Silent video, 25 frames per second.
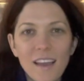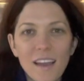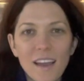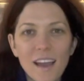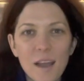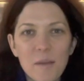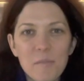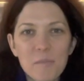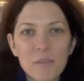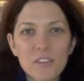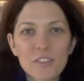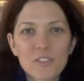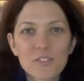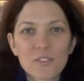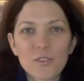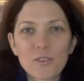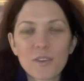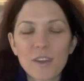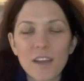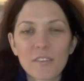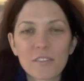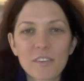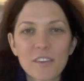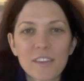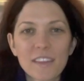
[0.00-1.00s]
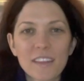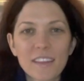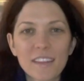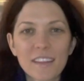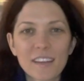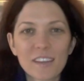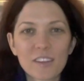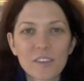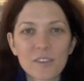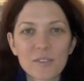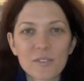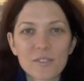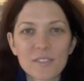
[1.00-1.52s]
I'm going to show you everything
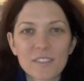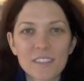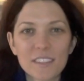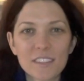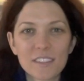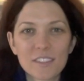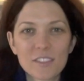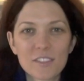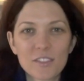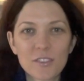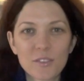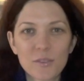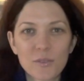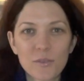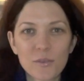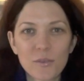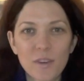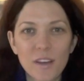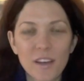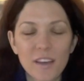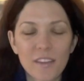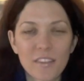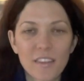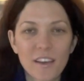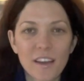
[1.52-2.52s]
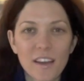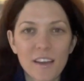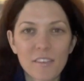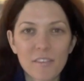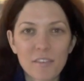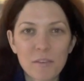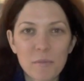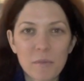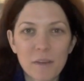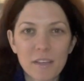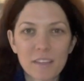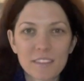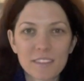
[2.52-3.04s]
that goes into the heavy
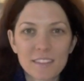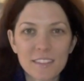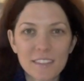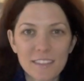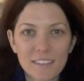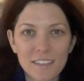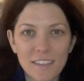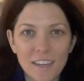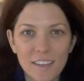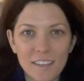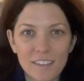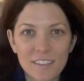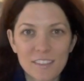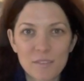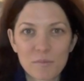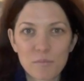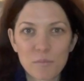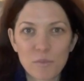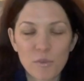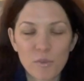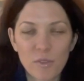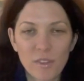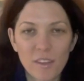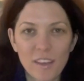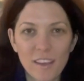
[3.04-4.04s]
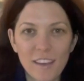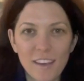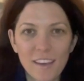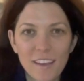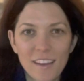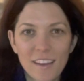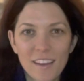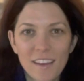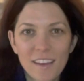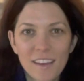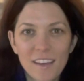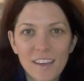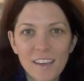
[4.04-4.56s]
metal detox smoothie.
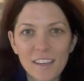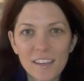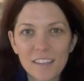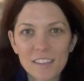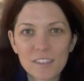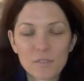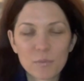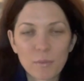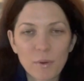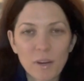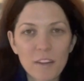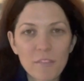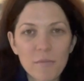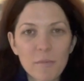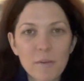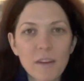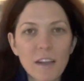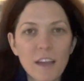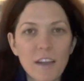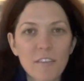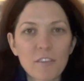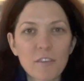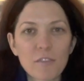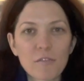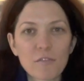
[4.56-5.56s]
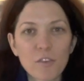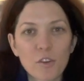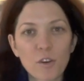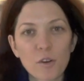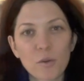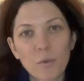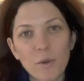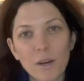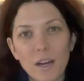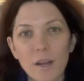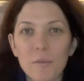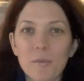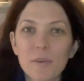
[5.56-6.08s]
It's what I've been having, or
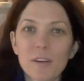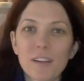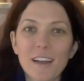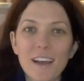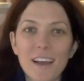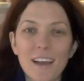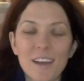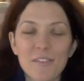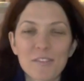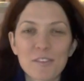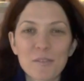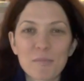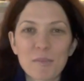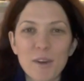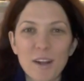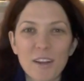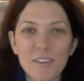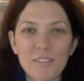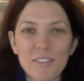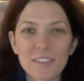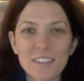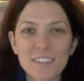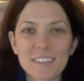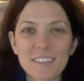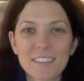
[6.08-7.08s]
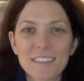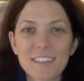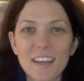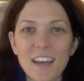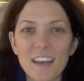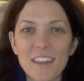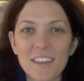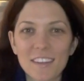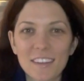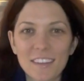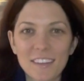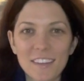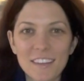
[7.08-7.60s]
what I will have for breakfast
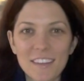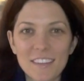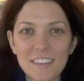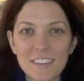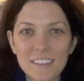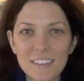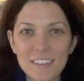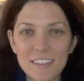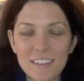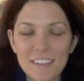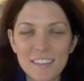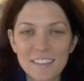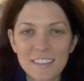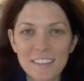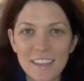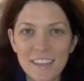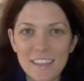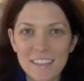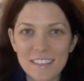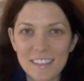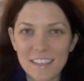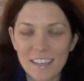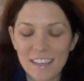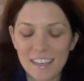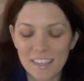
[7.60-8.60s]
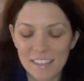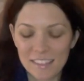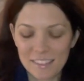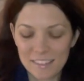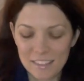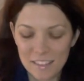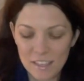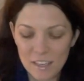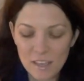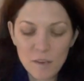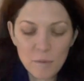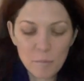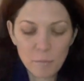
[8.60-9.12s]
on the cleanse these 8 days,
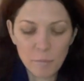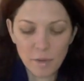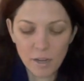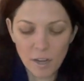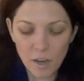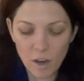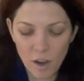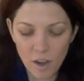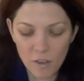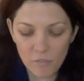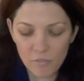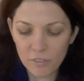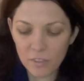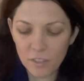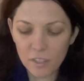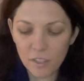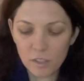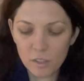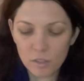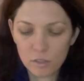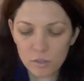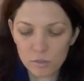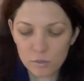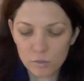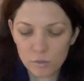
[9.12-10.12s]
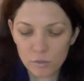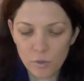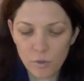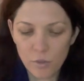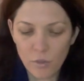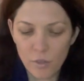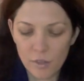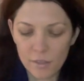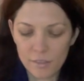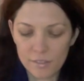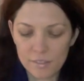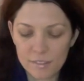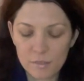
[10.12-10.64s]
but I often include
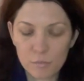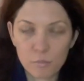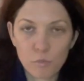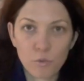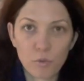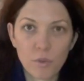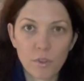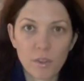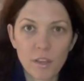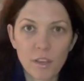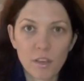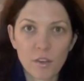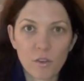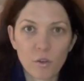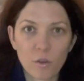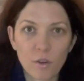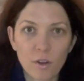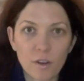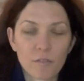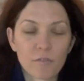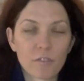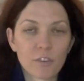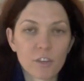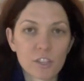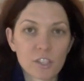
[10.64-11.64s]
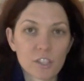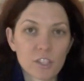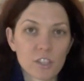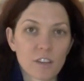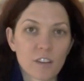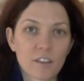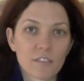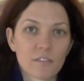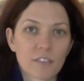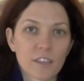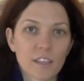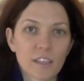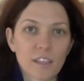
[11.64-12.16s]
this smoothie or a version
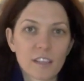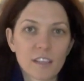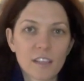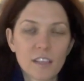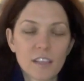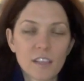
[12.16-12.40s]
of it